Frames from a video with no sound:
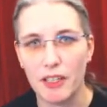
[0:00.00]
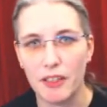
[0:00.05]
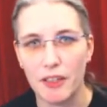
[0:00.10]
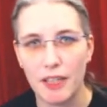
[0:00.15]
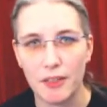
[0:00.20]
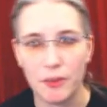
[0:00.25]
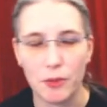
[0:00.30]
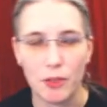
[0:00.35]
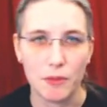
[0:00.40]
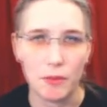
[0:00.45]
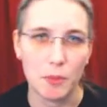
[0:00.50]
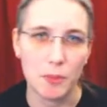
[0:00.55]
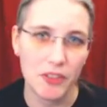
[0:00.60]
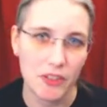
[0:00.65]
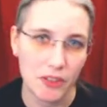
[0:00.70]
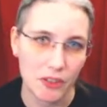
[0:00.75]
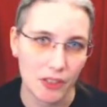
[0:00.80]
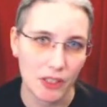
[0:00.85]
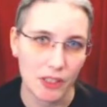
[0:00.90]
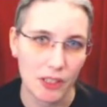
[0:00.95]
unless you have a
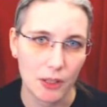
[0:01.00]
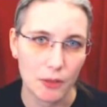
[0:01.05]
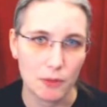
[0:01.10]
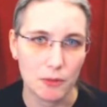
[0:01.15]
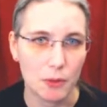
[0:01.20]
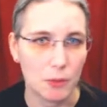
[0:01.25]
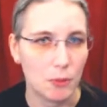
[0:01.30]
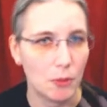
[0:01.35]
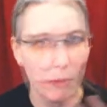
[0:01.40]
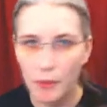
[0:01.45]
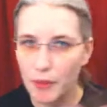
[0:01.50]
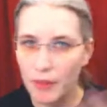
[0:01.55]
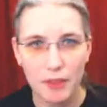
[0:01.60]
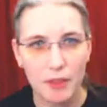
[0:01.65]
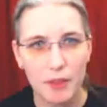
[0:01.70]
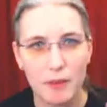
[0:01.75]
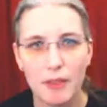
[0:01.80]
business account. For uh,